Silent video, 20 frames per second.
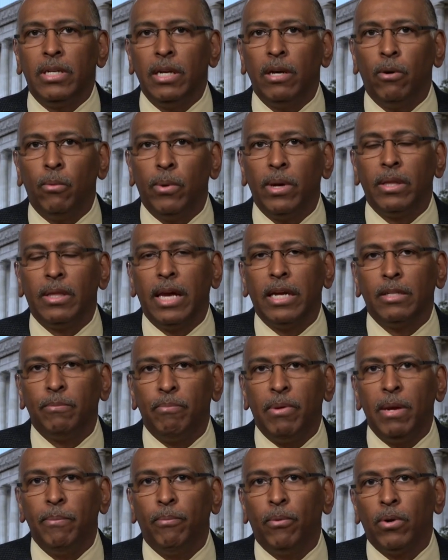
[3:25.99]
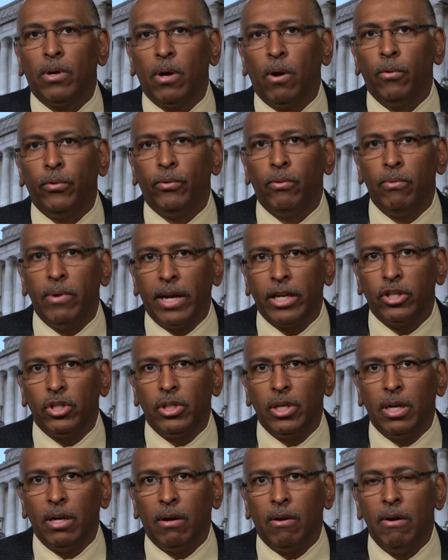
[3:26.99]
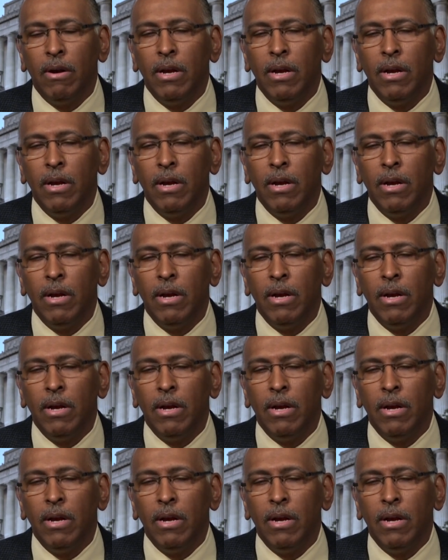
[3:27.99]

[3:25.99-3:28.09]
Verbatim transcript: to deal with as people go through next year